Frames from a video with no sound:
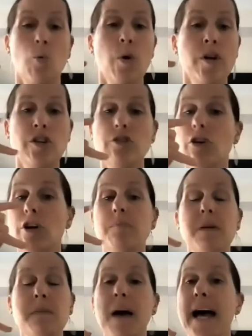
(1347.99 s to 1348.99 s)
When are you going to
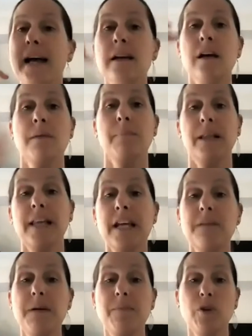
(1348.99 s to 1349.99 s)
be back? But
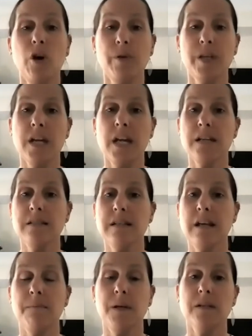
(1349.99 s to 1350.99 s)
letting people know what the next
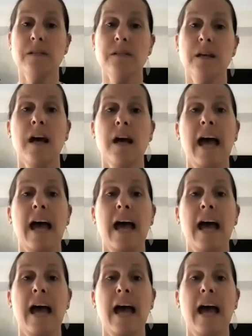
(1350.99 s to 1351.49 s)
step is.